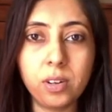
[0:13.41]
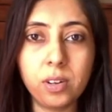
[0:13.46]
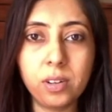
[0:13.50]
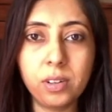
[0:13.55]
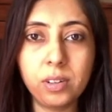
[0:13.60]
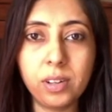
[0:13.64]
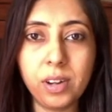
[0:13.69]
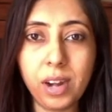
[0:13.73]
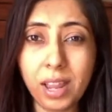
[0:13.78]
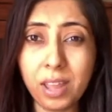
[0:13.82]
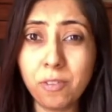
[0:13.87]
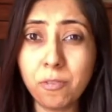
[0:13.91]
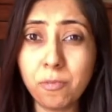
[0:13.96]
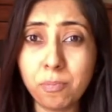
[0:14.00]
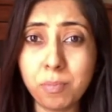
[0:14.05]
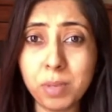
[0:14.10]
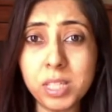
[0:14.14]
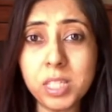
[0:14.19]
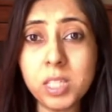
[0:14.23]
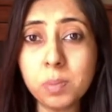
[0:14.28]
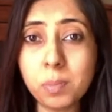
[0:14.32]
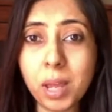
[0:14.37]
grave
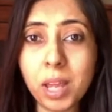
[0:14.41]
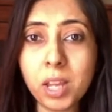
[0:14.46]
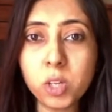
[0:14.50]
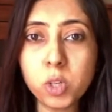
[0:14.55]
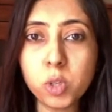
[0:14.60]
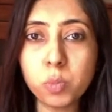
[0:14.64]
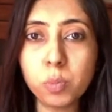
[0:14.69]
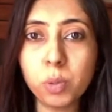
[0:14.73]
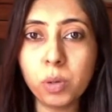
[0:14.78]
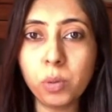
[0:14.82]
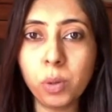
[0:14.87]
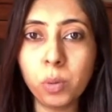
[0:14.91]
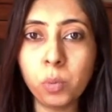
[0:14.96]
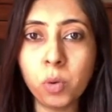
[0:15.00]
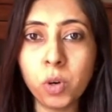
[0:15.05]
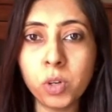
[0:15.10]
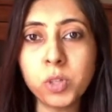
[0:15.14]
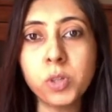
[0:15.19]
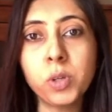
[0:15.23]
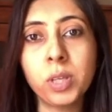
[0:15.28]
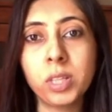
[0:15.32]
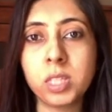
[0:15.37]
mismatch between
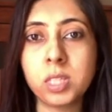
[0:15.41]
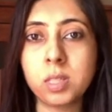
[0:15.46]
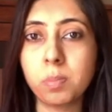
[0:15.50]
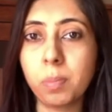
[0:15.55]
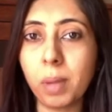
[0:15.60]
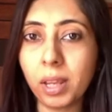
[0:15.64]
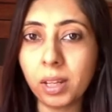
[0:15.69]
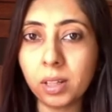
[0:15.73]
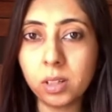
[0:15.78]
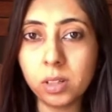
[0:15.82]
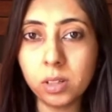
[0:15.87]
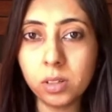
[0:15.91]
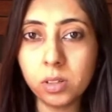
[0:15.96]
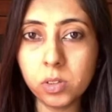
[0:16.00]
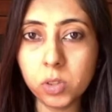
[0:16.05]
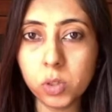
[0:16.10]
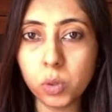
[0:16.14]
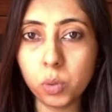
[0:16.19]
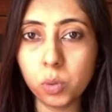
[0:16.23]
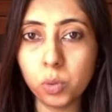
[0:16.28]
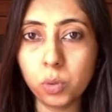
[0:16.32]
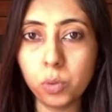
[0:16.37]
what you expected
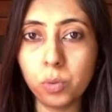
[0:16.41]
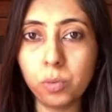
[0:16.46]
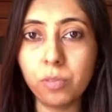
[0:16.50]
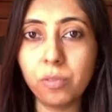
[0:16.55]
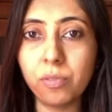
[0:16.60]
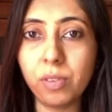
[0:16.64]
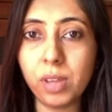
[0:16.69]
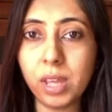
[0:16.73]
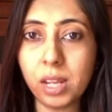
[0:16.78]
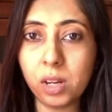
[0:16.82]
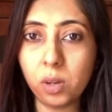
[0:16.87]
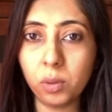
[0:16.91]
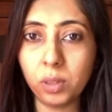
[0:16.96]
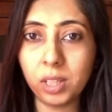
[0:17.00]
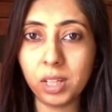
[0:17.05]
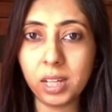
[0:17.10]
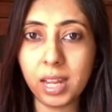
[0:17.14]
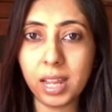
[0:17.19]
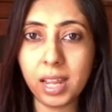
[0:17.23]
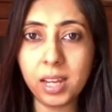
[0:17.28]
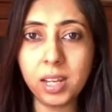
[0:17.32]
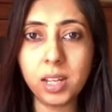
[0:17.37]
to feel on the
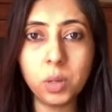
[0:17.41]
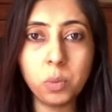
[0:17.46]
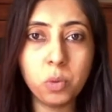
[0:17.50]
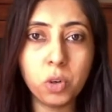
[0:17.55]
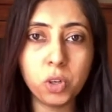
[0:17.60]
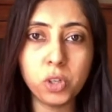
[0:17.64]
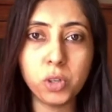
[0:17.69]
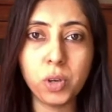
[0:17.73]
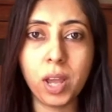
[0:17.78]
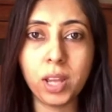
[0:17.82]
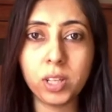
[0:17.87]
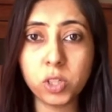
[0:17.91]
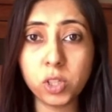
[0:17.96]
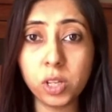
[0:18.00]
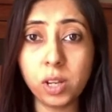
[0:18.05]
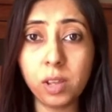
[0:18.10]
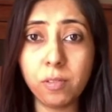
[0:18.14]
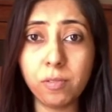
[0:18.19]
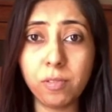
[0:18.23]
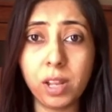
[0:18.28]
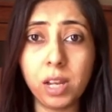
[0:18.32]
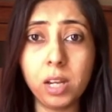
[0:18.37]
date and what you
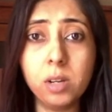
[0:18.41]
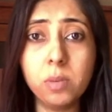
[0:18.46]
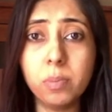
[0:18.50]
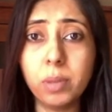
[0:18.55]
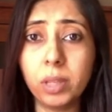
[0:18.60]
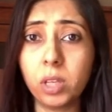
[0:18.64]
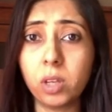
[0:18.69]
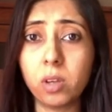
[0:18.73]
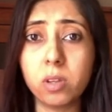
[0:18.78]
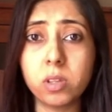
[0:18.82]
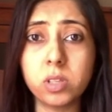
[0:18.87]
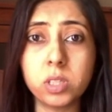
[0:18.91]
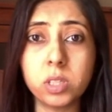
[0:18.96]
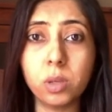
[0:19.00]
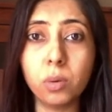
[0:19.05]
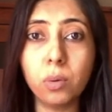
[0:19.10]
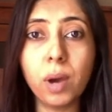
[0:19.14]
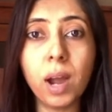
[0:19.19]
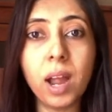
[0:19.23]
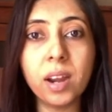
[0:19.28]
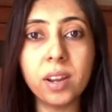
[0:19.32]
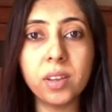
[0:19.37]
actually felt, because
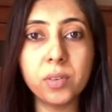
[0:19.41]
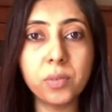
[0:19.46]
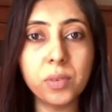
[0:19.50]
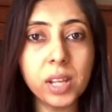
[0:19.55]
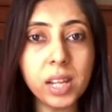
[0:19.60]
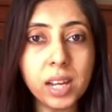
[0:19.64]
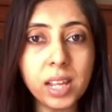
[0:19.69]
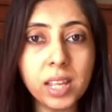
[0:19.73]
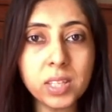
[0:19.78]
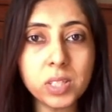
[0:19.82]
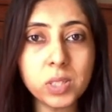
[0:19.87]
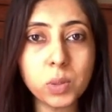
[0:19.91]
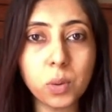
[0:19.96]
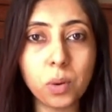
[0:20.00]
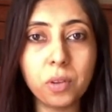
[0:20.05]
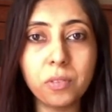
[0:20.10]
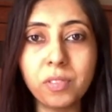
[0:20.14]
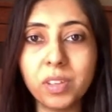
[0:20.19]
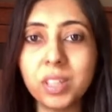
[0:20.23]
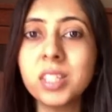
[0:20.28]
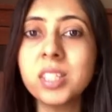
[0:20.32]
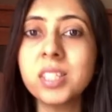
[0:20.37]
you had a really sort of
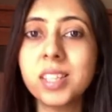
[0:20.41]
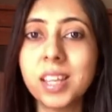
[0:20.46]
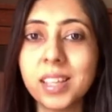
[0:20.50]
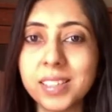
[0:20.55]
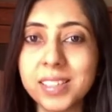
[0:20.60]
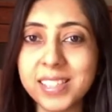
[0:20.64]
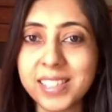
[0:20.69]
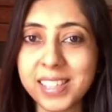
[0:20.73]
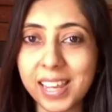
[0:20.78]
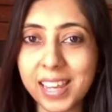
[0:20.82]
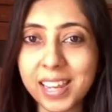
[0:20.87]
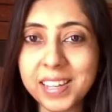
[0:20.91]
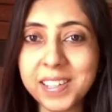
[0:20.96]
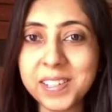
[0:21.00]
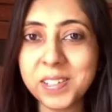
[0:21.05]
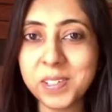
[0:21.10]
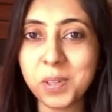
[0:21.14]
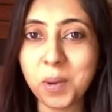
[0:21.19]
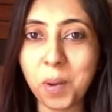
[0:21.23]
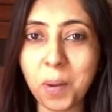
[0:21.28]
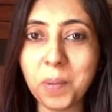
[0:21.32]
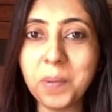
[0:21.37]
intense, heated
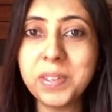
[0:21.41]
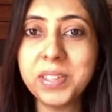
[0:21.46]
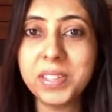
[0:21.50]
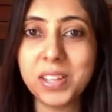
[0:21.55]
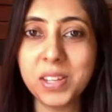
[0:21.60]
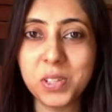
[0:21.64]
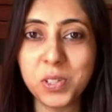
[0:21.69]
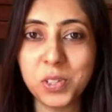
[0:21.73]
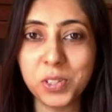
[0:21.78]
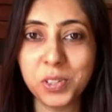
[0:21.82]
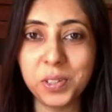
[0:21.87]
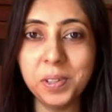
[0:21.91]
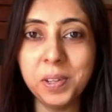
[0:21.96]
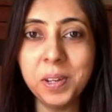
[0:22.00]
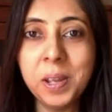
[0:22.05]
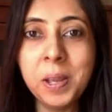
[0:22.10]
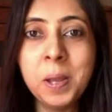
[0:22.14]
conversation